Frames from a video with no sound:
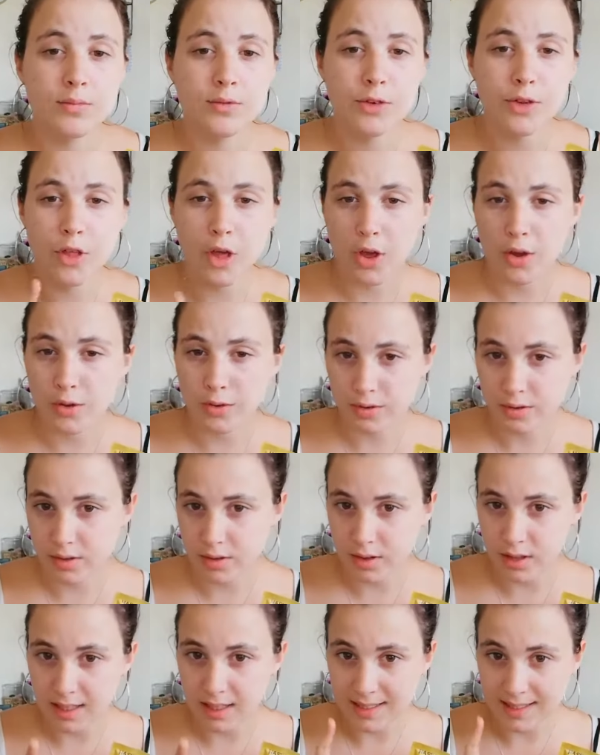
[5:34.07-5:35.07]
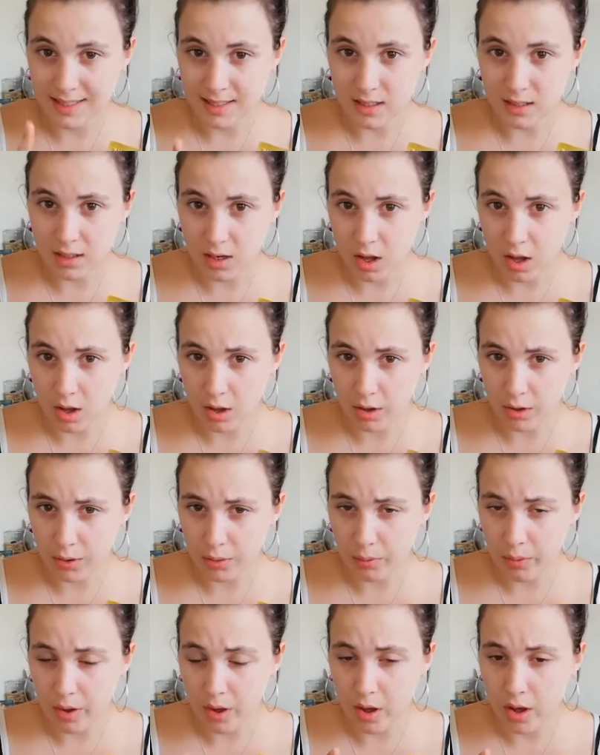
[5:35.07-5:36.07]
For those that didn't
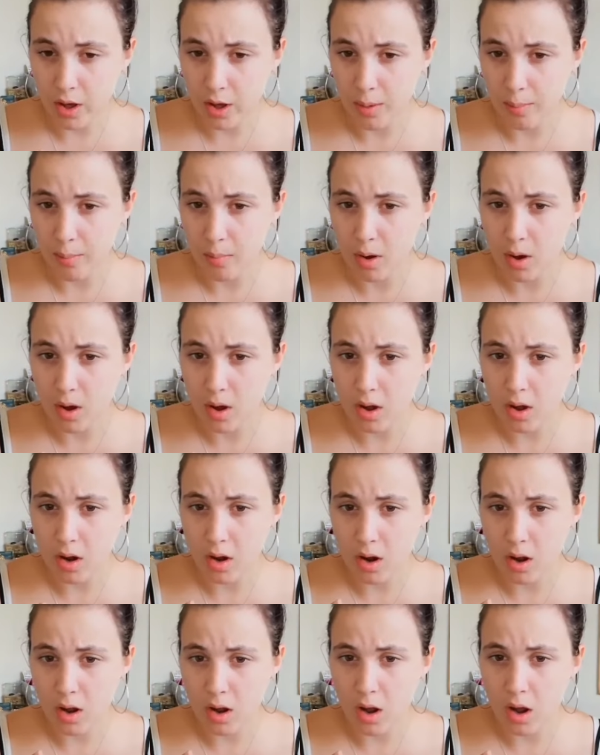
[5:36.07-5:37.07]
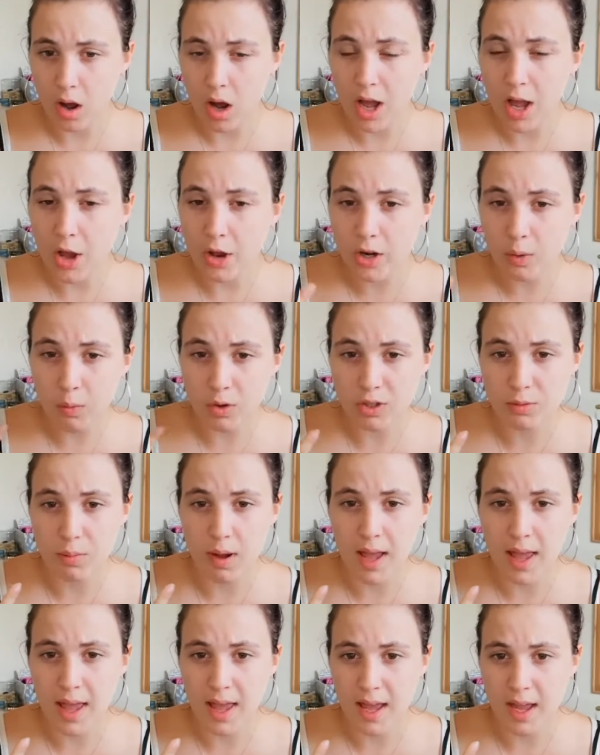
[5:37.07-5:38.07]
know, I only wash
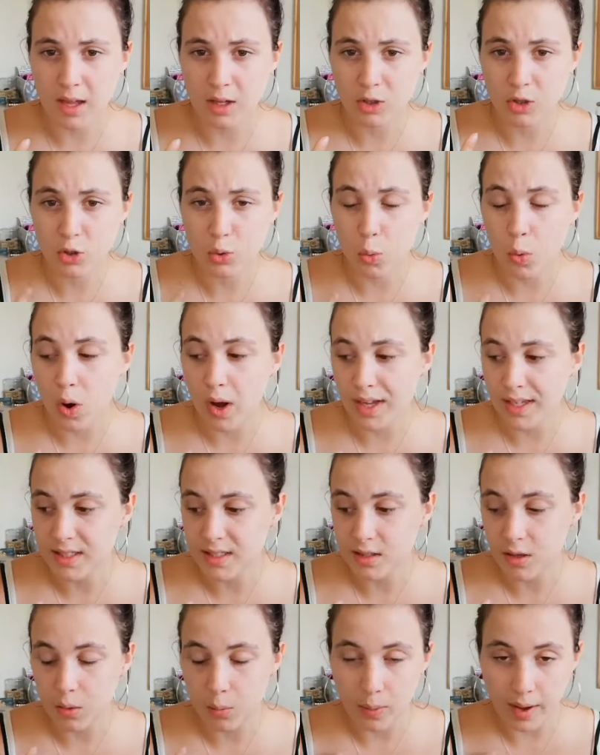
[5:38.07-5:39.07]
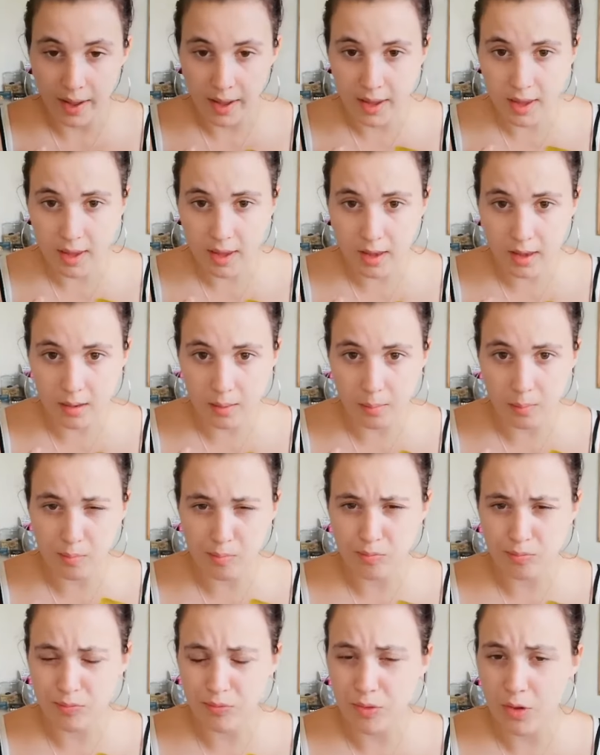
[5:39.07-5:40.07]
my hair twice a week.
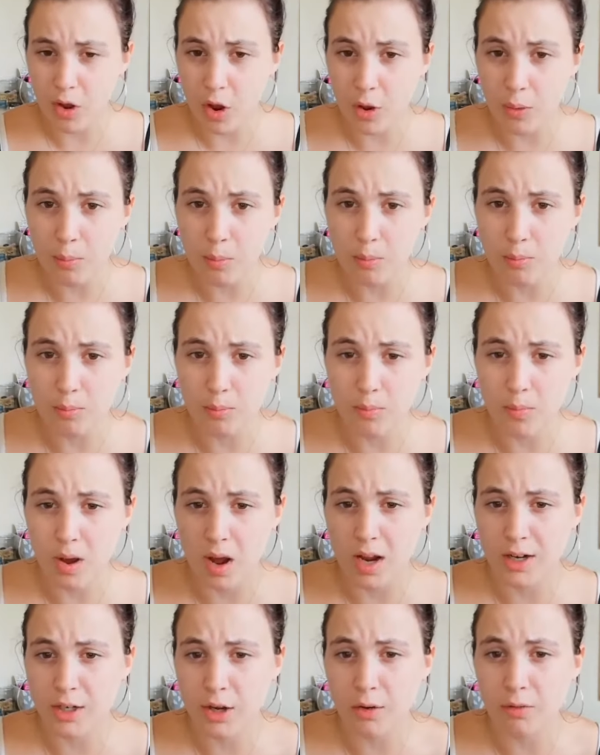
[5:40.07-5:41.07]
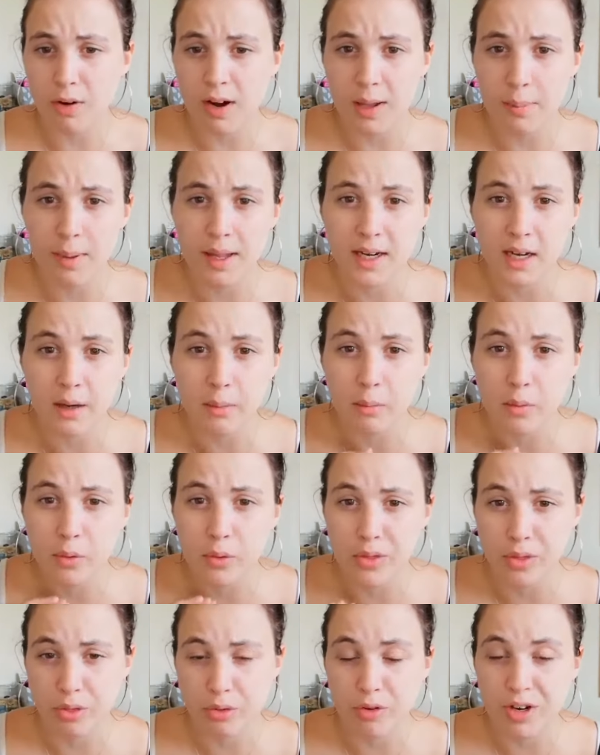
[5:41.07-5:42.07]
No, I don't recommend any
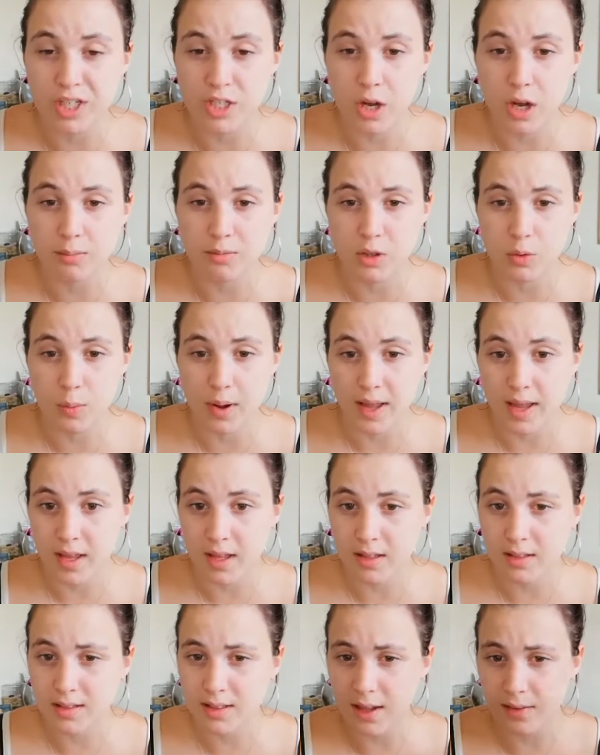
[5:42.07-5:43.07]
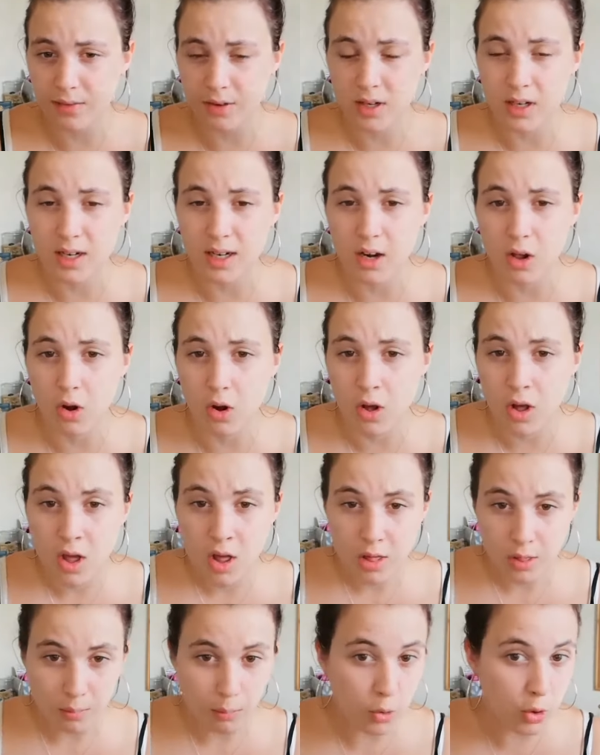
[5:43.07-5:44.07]
more than 3 times a week. Definitely not.
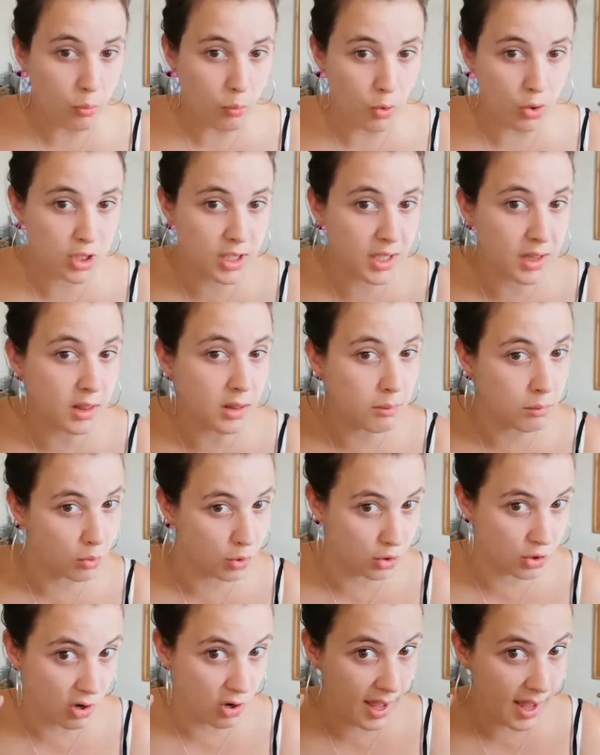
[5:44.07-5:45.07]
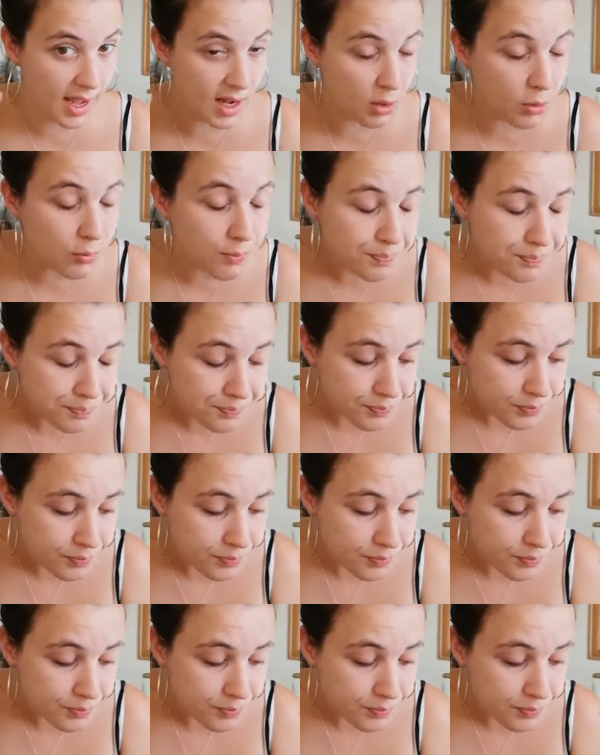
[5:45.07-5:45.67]
The more you wash it, the more you dry it out.